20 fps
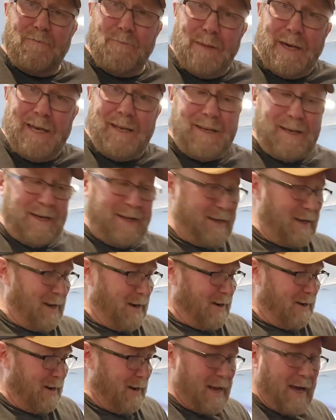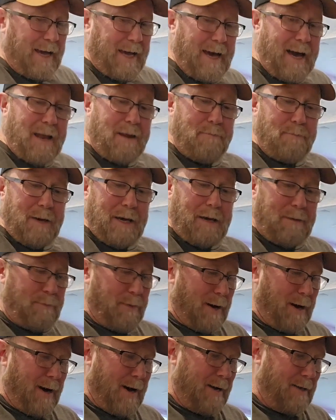of meat in there, and I got a big
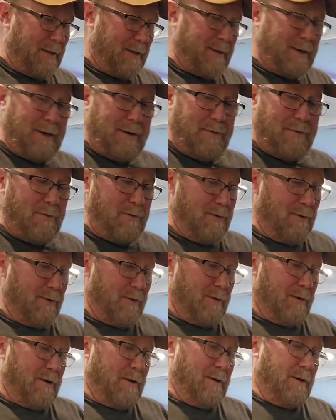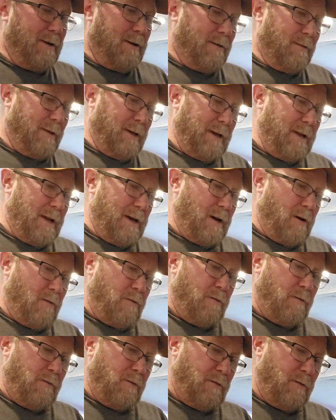pot, so you
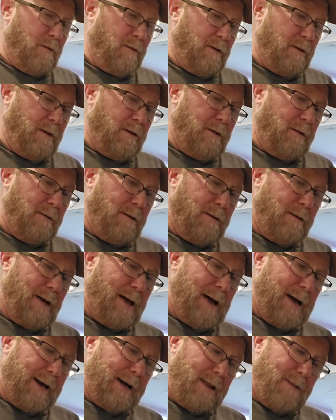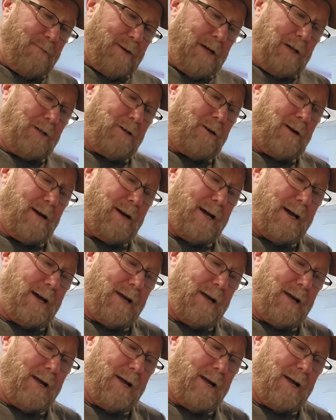know I gotta make sure I